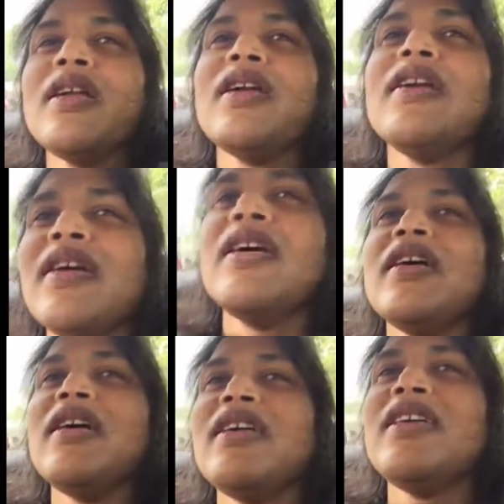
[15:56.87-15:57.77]
Uh,
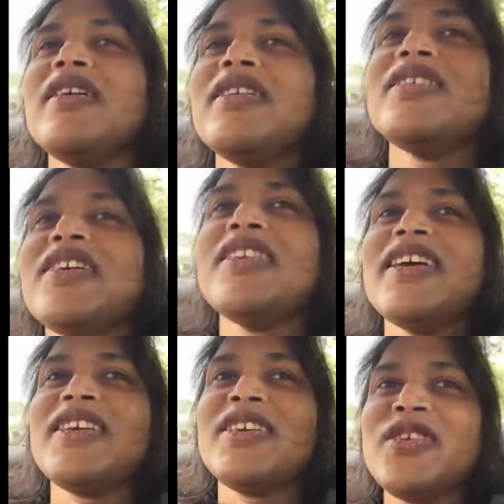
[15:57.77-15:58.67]
it's not
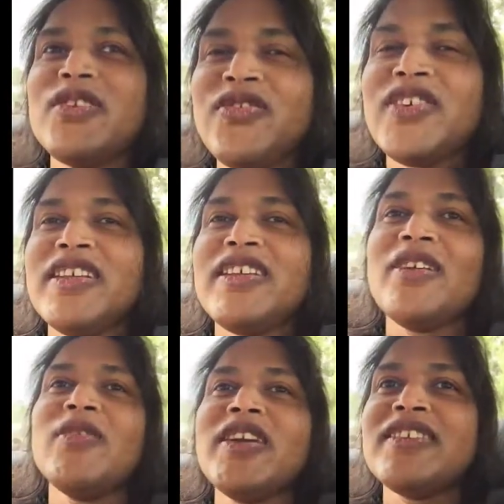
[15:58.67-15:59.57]
like you feel
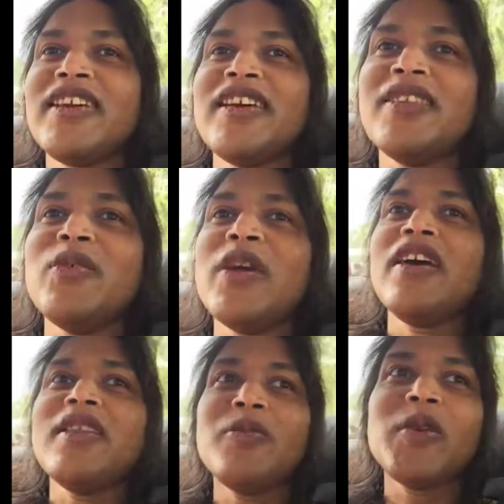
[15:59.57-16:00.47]
that way. It's like the
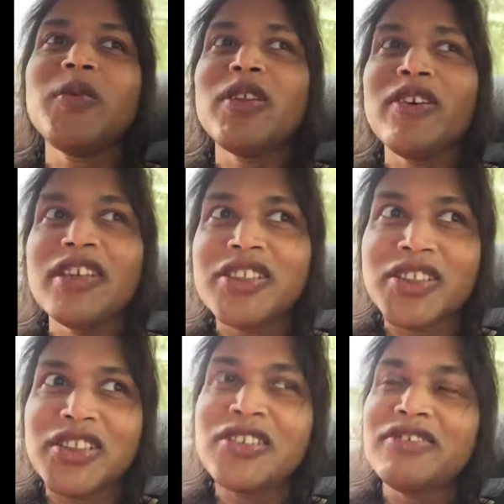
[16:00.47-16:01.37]
other people look at
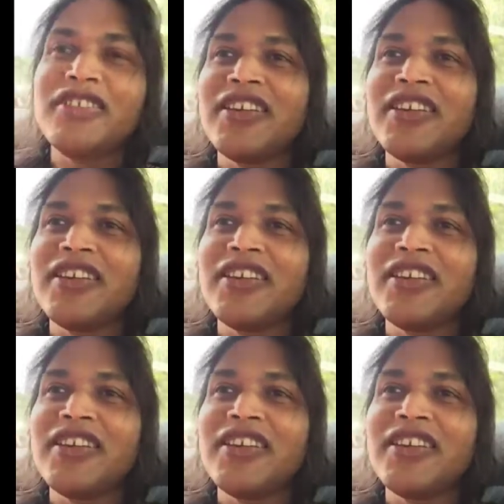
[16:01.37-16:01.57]
you.